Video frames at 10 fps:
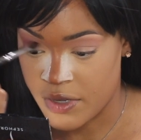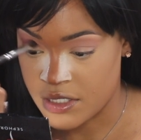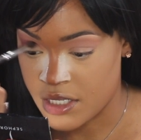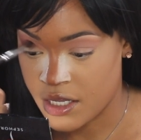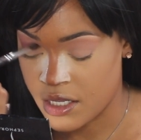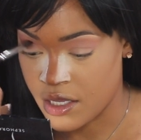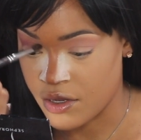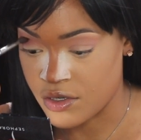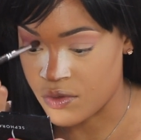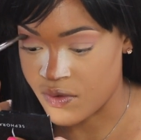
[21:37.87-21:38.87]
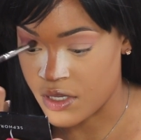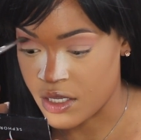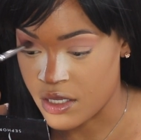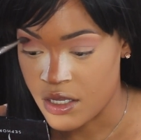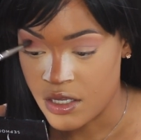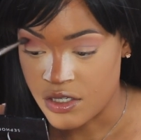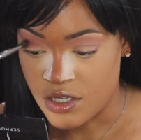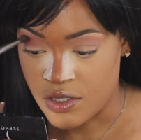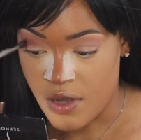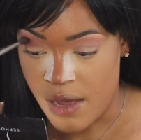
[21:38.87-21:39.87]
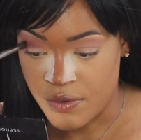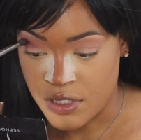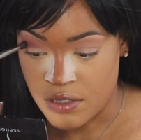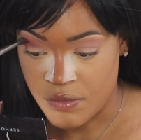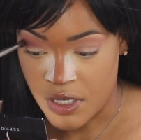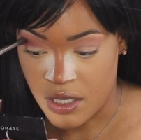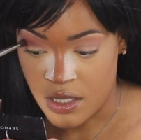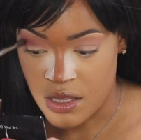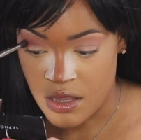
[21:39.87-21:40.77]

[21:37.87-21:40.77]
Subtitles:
My second year doing it just so happened to be